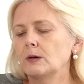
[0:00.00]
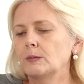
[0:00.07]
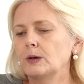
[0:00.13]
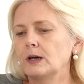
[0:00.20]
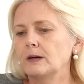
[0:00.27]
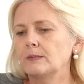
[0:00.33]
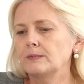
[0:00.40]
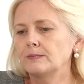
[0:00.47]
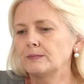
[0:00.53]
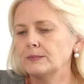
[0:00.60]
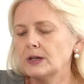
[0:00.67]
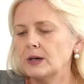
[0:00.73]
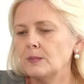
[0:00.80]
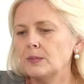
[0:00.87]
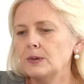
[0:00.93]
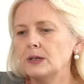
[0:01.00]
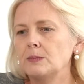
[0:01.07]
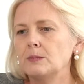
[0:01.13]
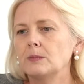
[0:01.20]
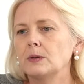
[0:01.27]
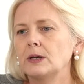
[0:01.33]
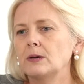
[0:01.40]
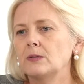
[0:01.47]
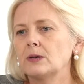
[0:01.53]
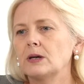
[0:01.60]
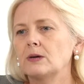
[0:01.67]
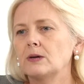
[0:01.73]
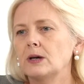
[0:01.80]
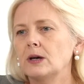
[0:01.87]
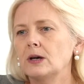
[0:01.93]
um, company
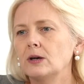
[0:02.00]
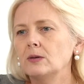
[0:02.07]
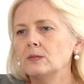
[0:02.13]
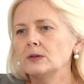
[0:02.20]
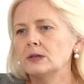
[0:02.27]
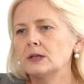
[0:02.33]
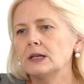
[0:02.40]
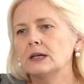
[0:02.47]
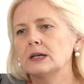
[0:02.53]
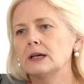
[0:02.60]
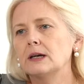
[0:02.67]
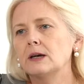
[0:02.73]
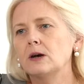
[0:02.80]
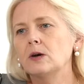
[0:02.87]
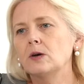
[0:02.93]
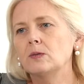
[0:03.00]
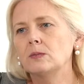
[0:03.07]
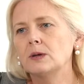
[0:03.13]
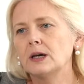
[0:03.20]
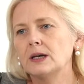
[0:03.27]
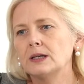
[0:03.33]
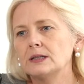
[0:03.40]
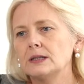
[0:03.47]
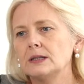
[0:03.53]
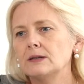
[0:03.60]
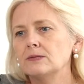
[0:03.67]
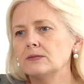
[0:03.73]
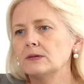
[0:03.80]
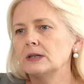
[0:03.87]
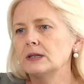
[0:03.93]
Healthcare at Home so they can get a home care
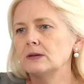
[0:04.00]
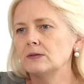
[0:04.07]
delivery